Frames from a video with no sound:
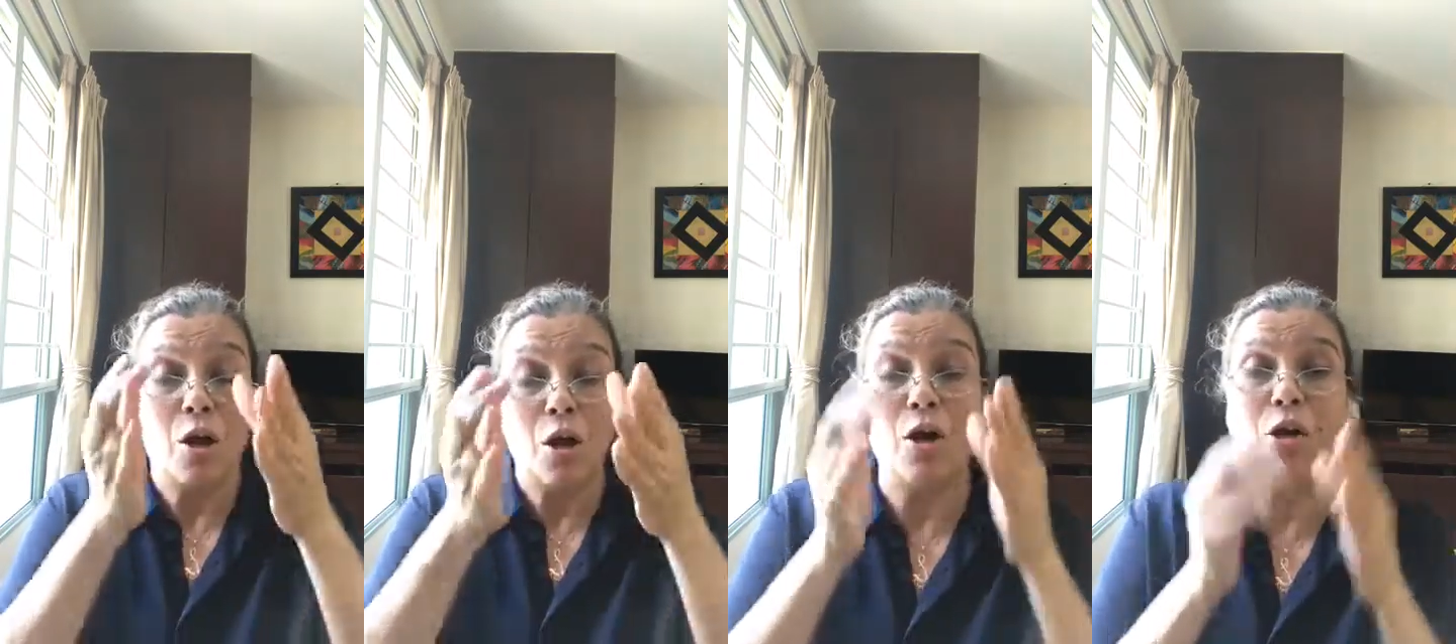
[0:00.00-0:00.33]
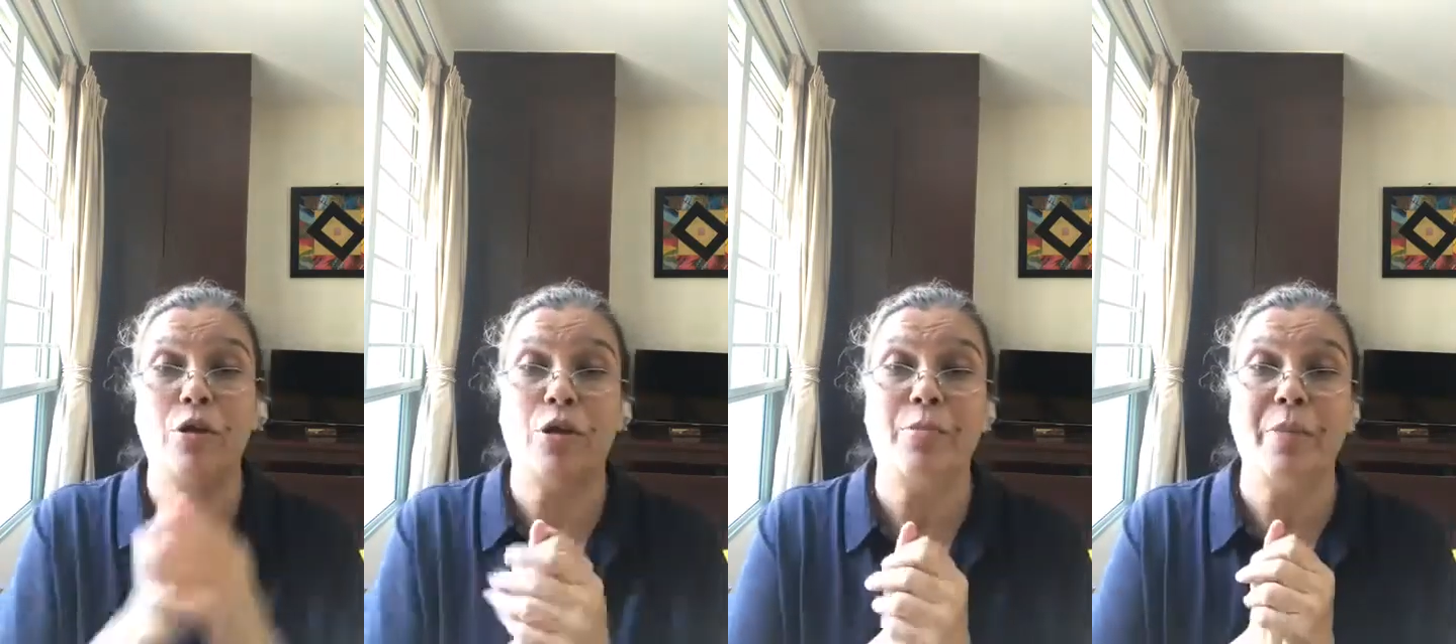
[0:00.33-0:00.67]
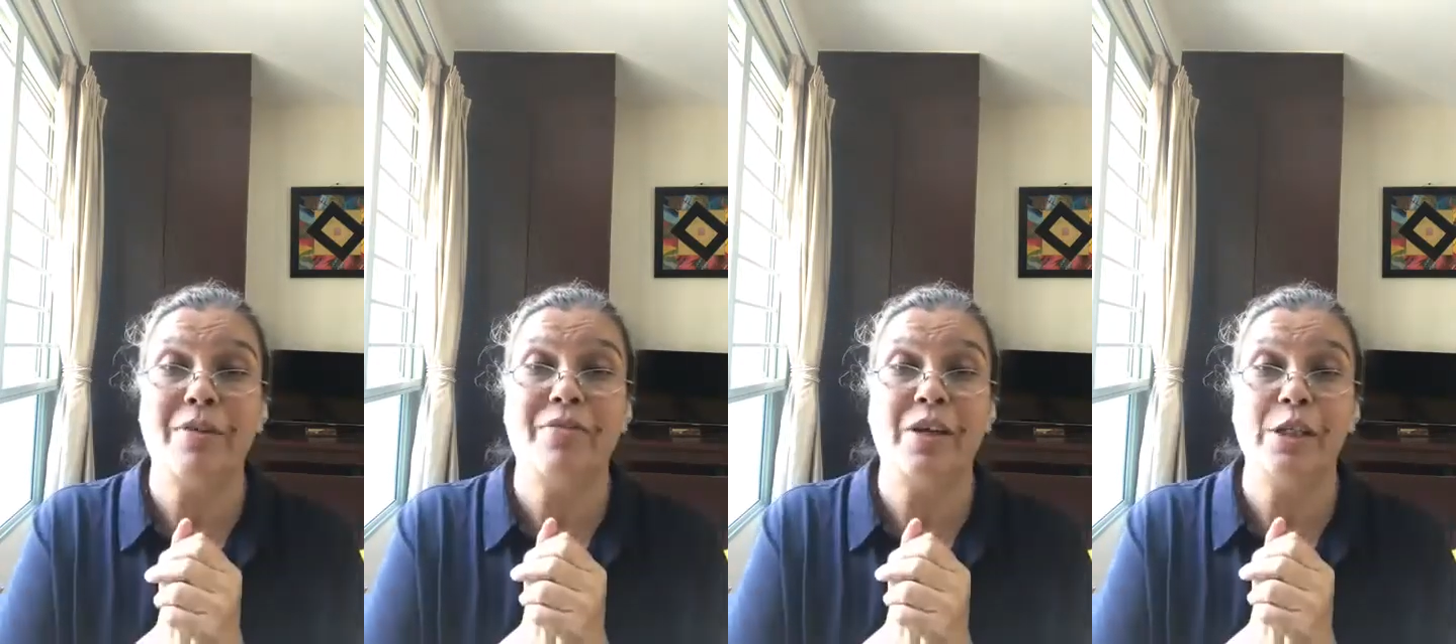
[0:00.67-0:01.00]
or on
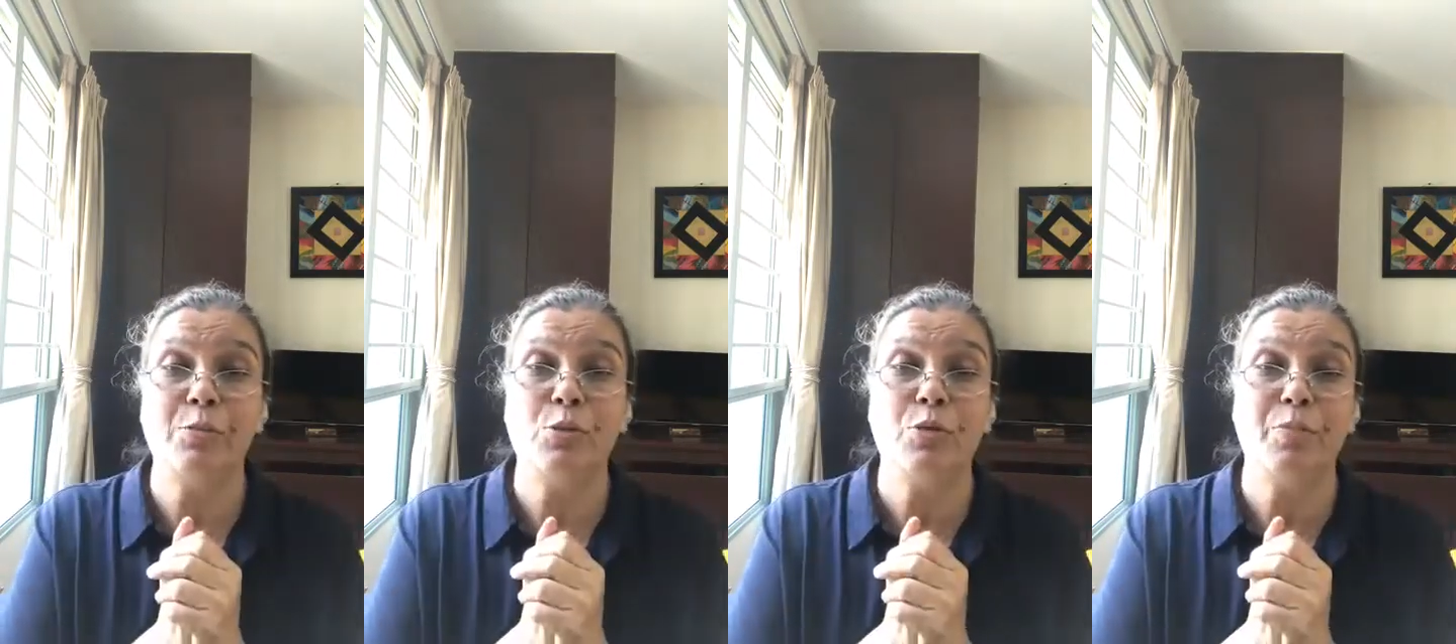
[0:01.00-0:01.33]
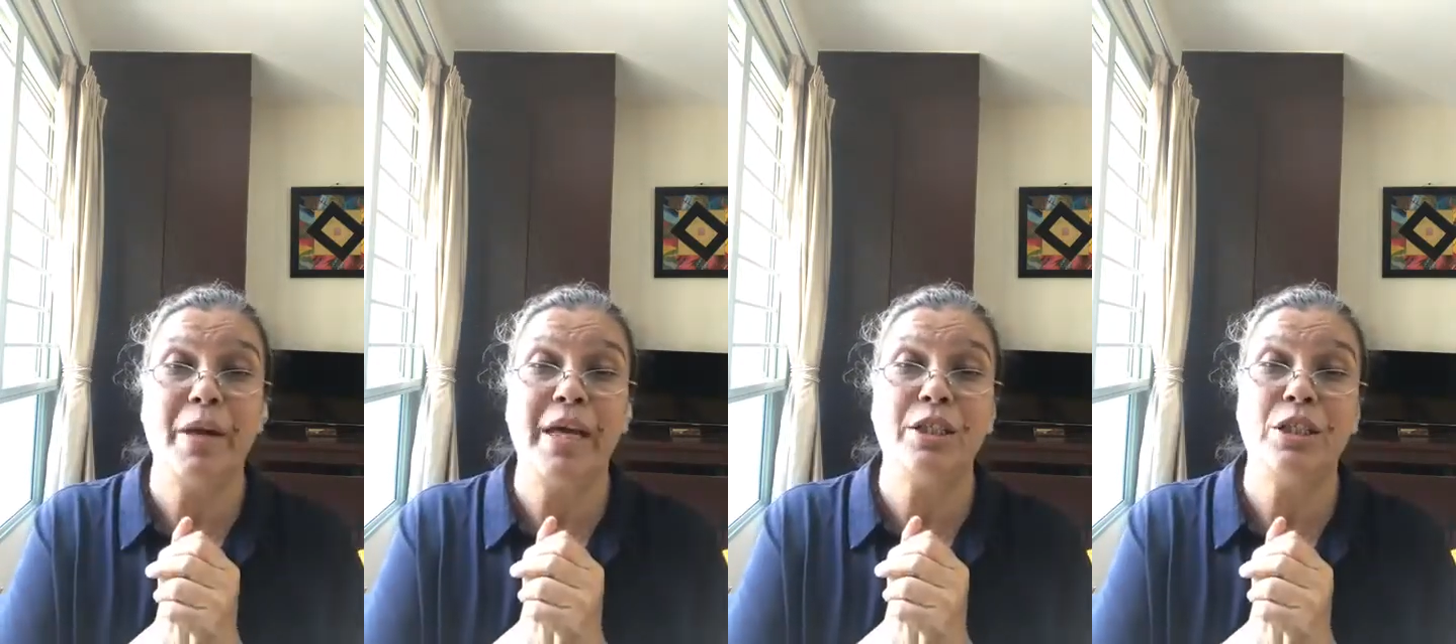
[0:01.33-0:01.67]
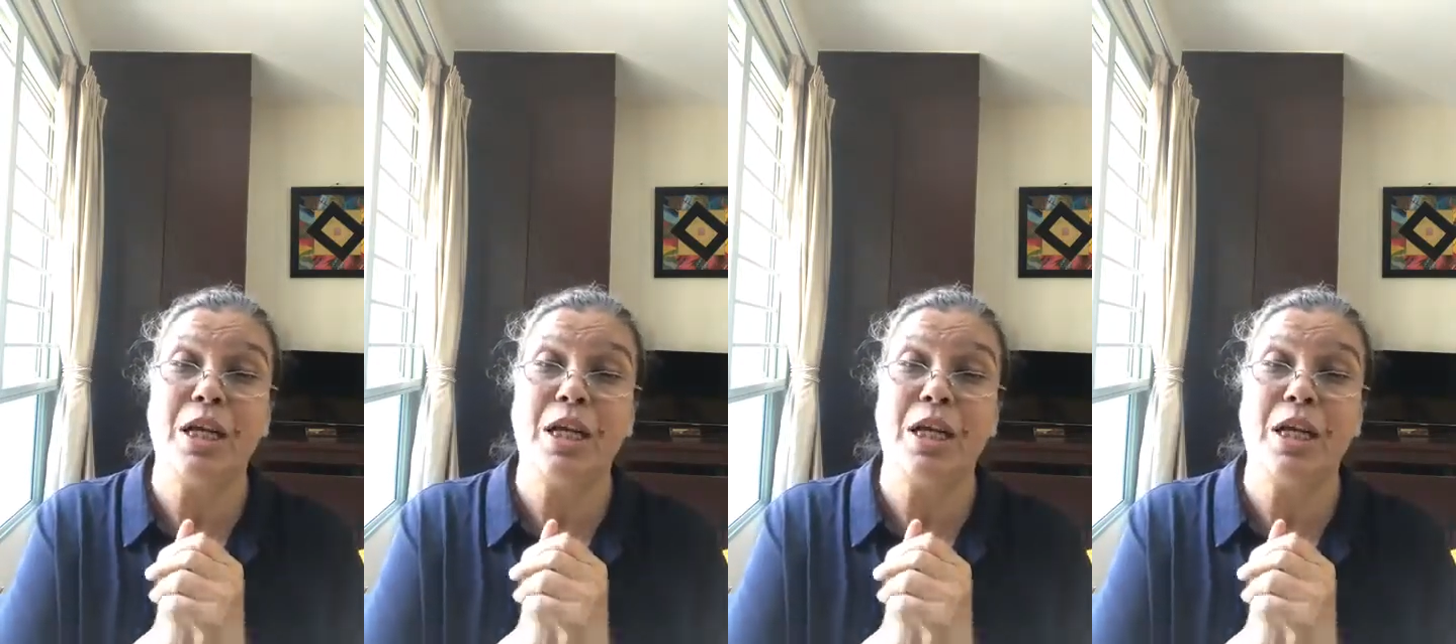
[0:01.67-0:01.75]
my Facebook page